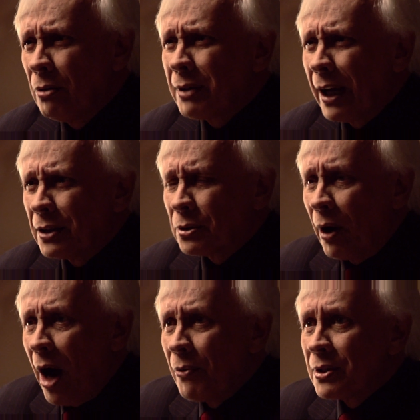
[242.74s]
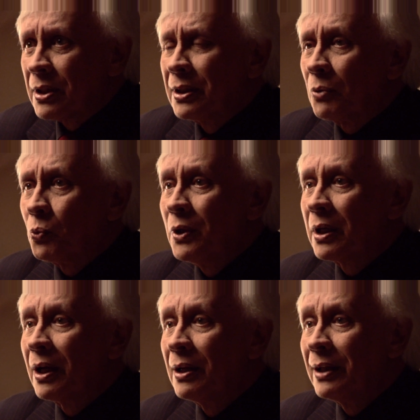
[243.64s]
Okay, so how is it that we
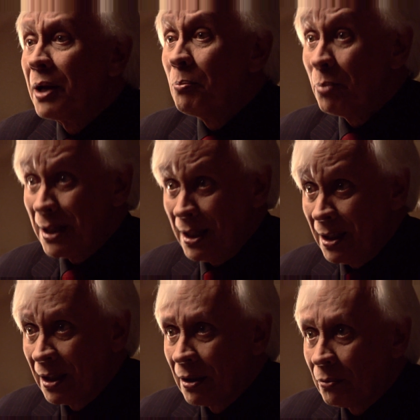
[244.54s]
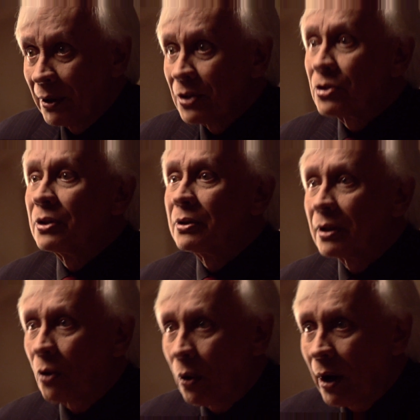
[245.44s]
can then be?
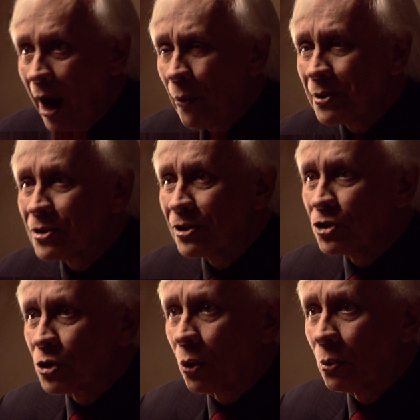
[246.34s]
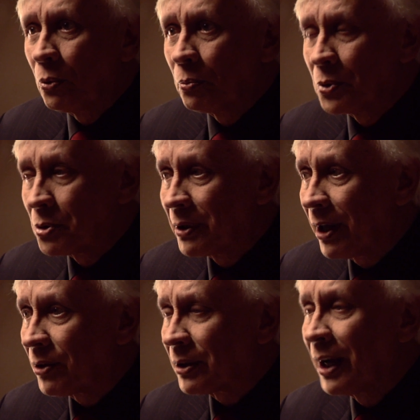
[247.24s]
How is this all put
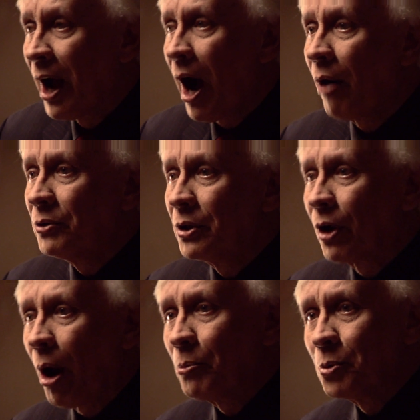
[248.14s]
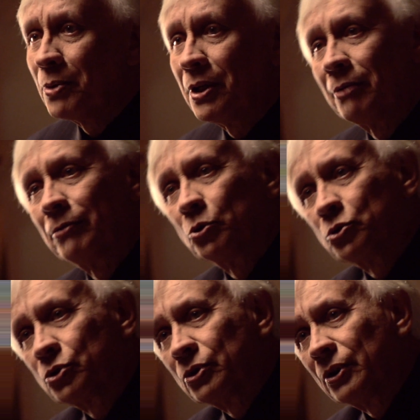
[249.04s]
together? How did it come to be in
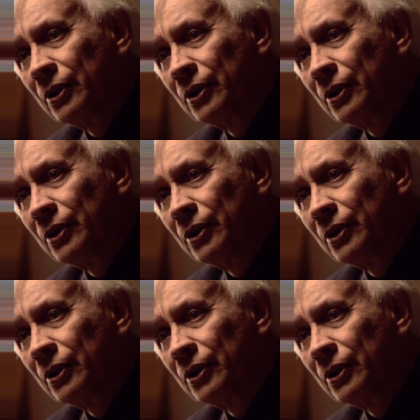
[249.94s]
evolution?